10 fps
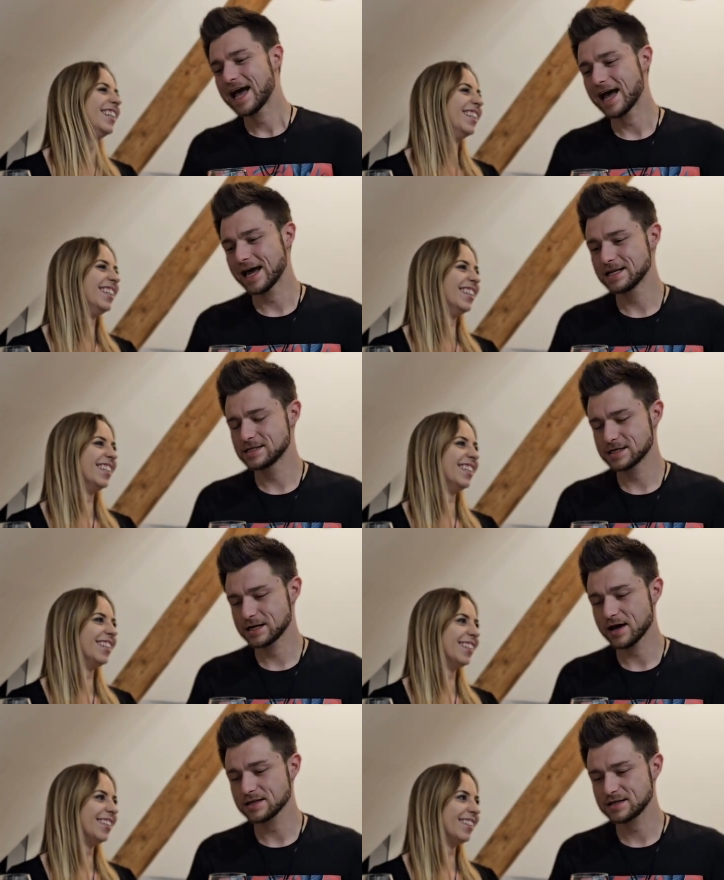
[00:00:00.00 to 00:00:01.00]
Speaker 1: And
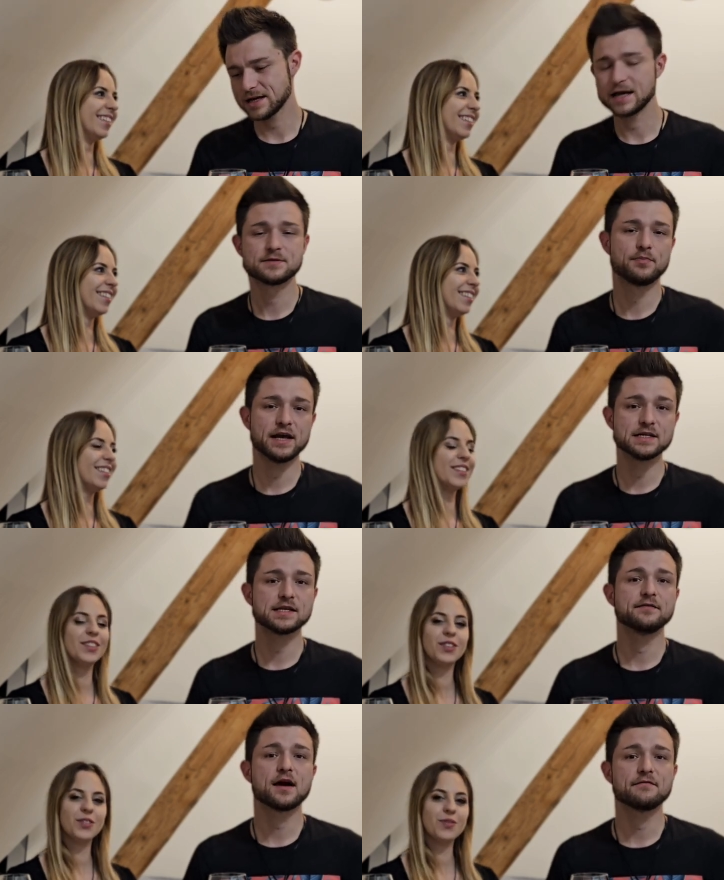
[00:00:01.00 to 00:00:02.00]
uh, that said,
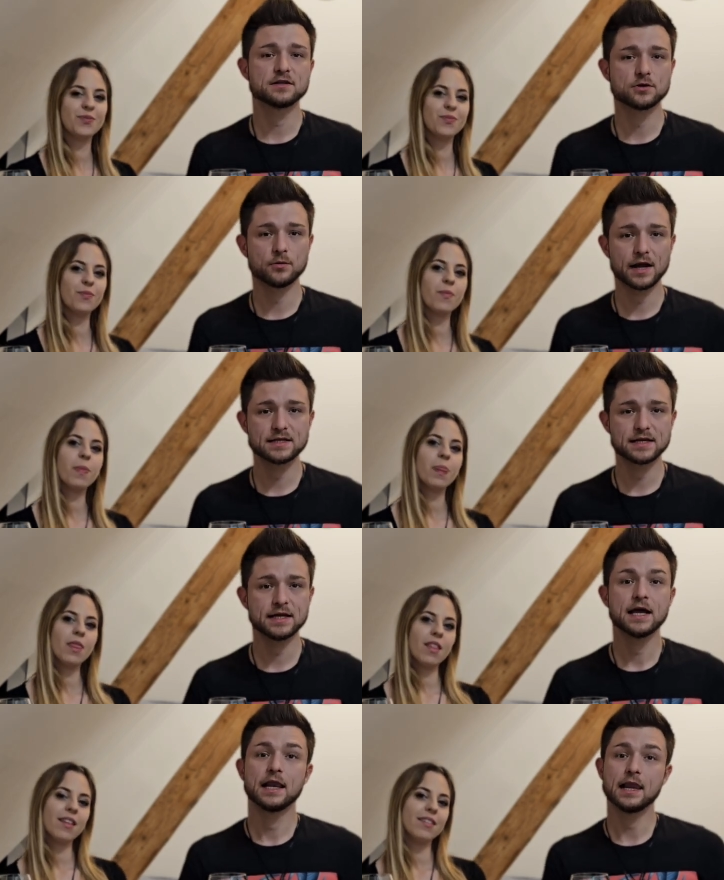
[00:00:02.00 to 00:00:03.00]
please, if you haven't
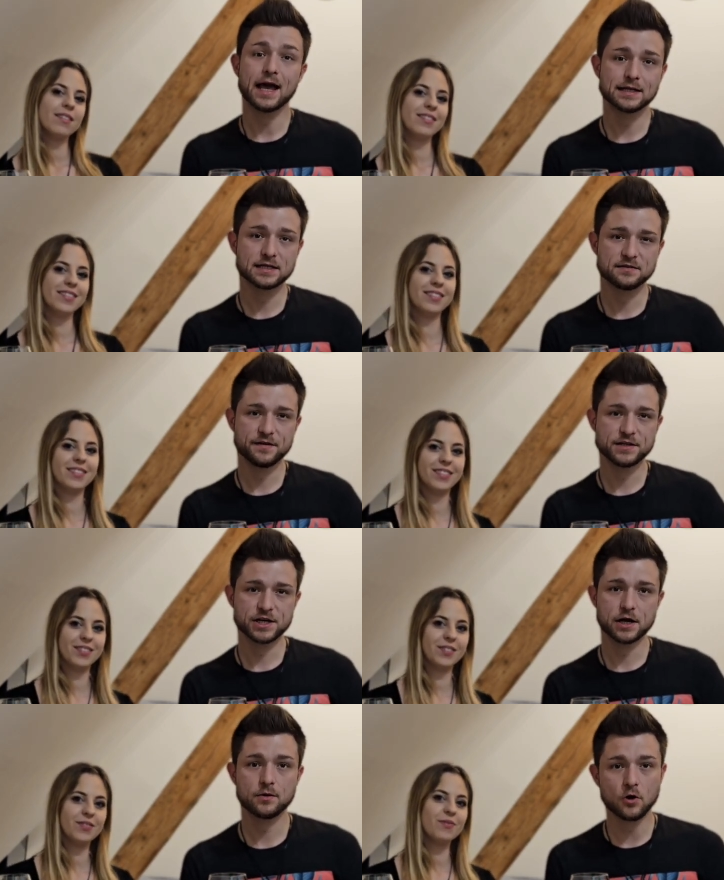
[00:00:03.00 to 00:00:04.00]
already, like this
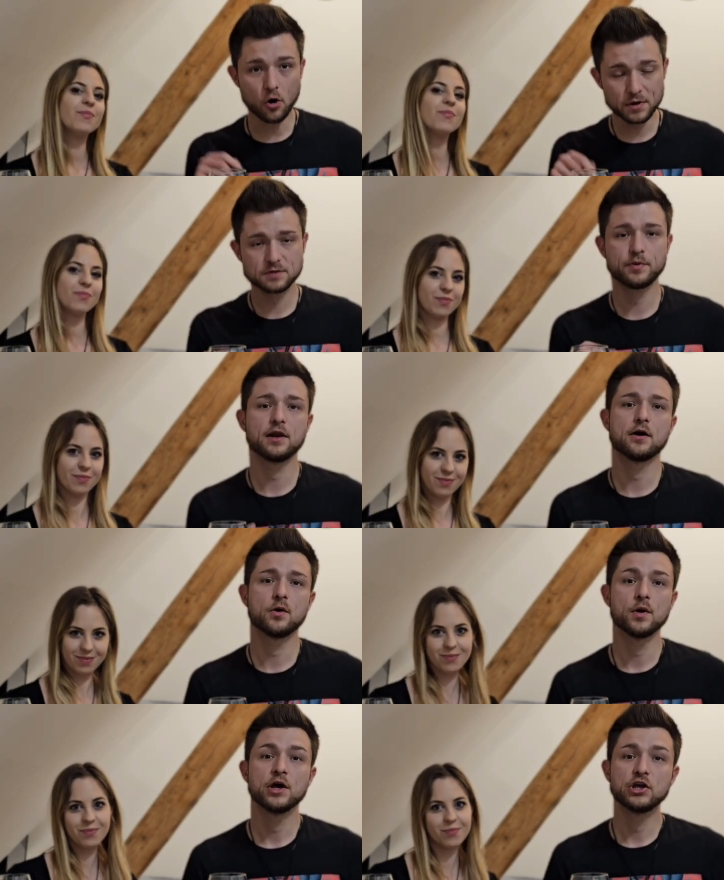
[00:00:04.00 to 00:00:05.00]
video, comment
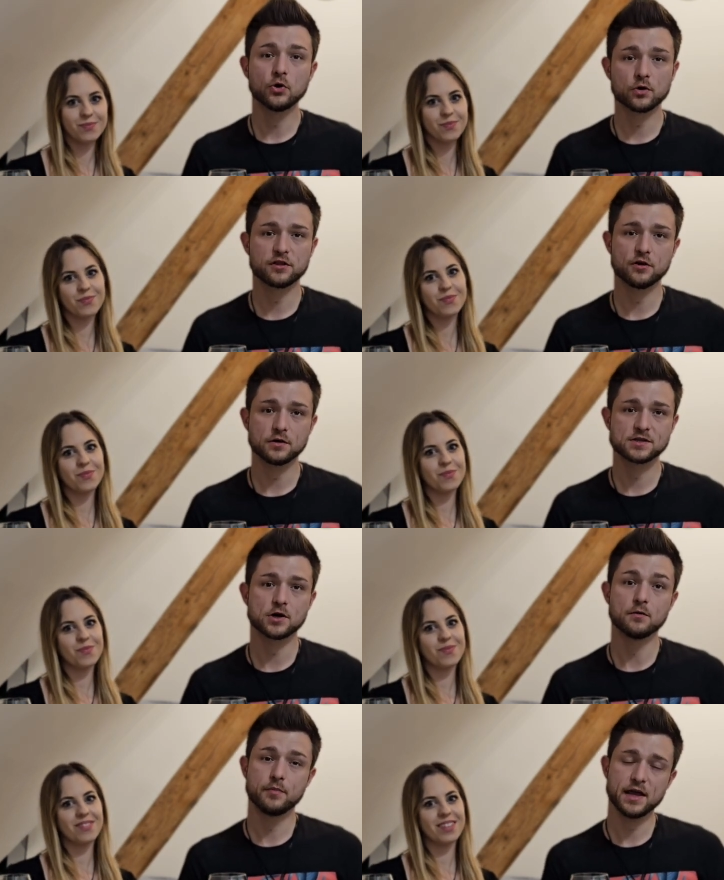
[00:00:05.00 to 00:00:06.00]
below your
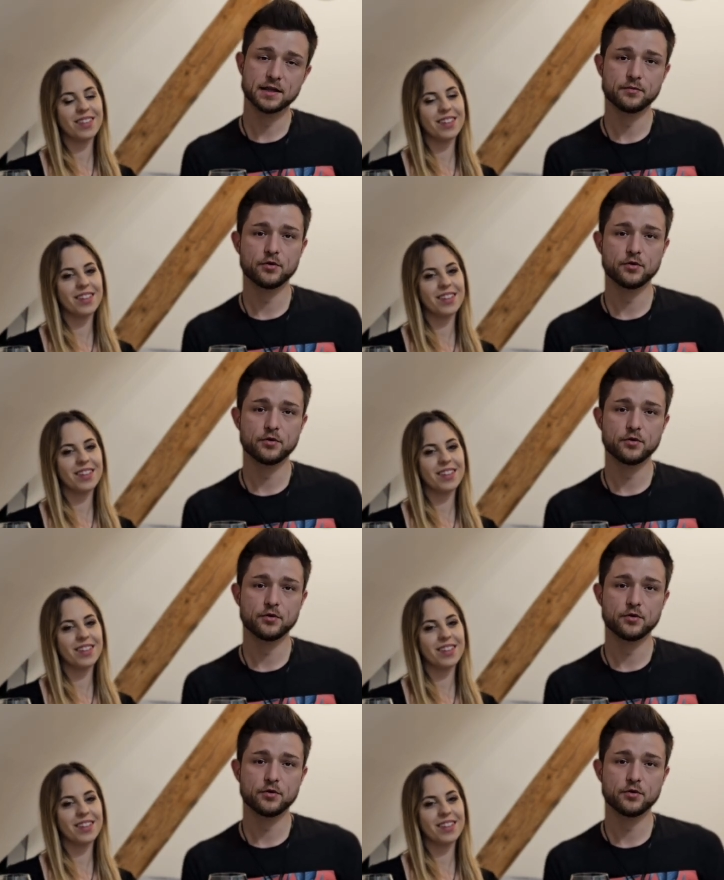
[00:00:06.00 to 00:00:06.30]
thoughts on being in the